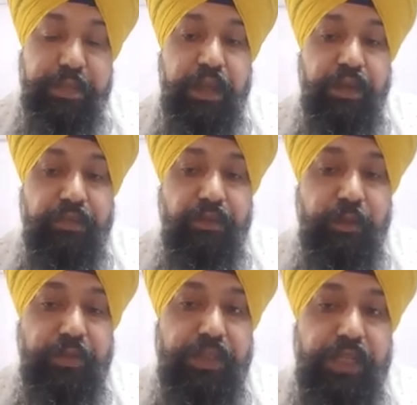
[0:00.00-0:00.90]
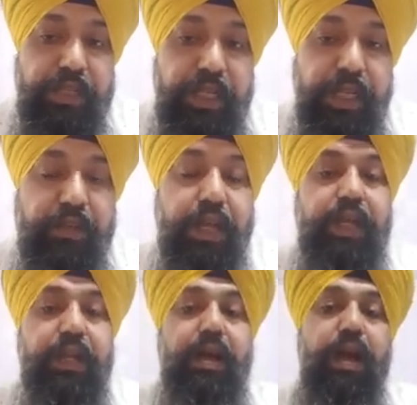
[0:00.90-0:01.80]
fourth person is late.
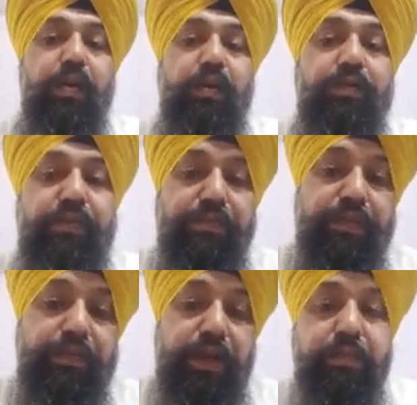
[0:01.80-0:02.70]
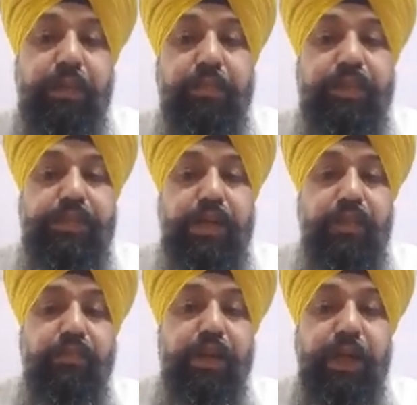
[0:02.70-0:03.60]
Like out of the 15 members,
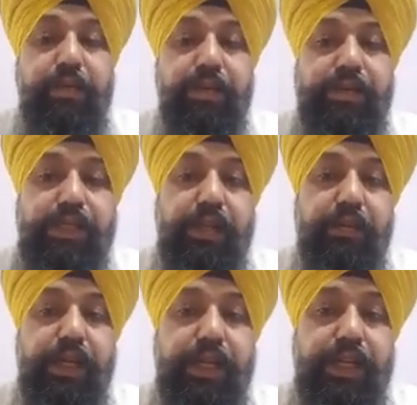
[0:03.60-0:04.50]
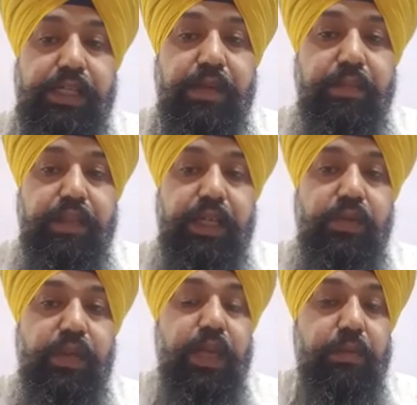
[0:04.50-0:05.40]
5 members are coming late, and you
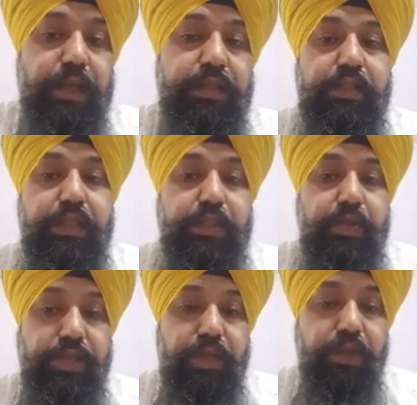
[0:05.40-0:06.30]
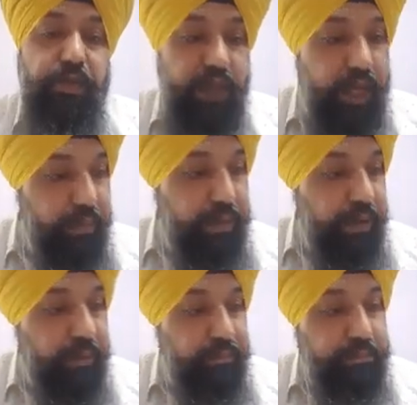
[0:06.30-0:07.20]
can imagine the situation, what will happen.
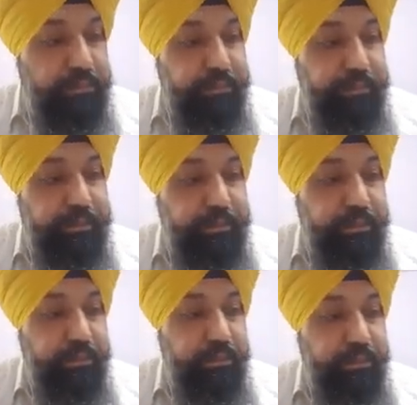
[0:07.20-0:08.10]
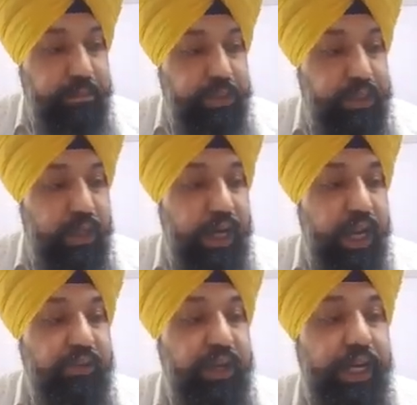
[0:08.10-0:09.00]
So
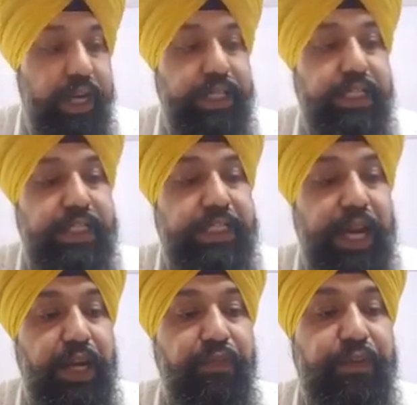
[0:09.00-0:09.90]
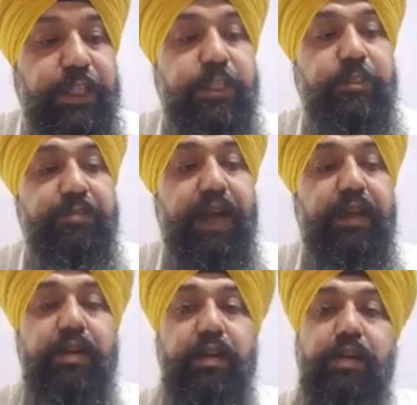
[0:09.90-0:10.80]
arriving late is a sign of
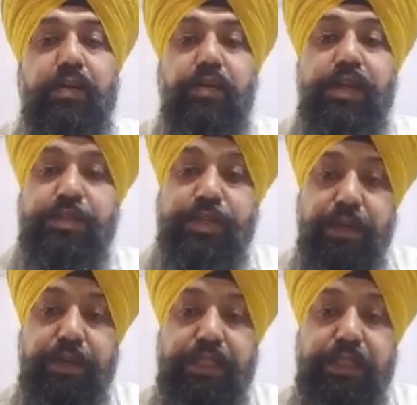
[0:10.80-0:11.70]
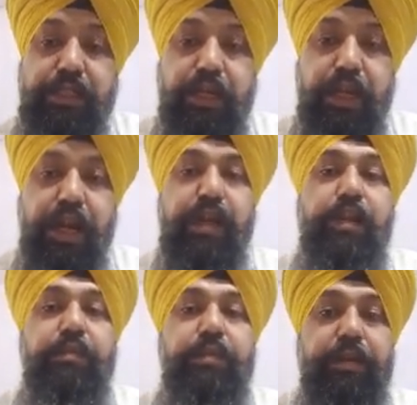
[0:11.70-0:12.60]
disrespect to the chairperson and
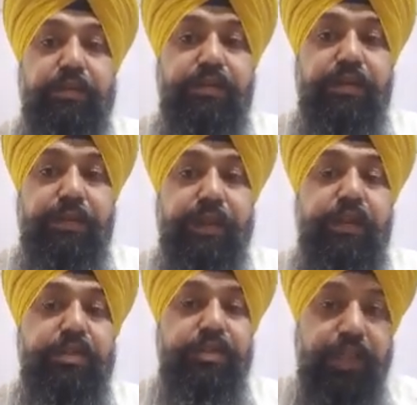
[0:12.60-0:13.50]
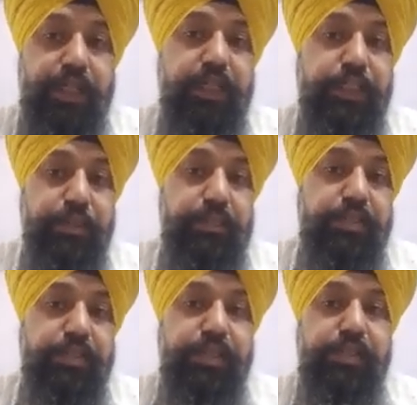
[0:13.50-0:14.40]
other members. Generally the
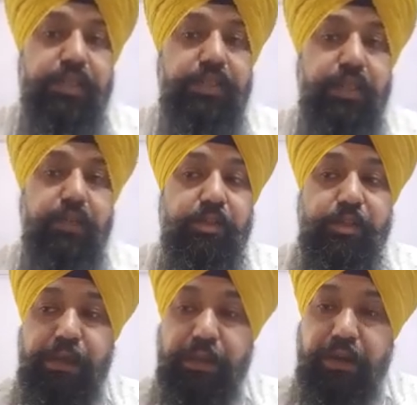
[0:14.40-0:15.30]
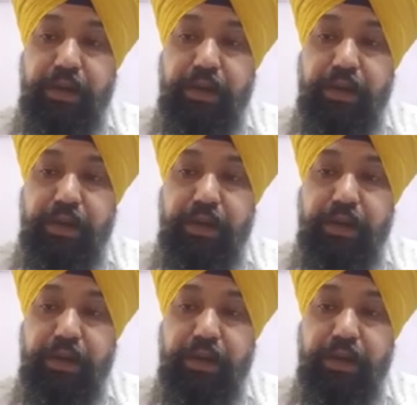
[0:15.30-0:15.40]
chairperson is the senior most member,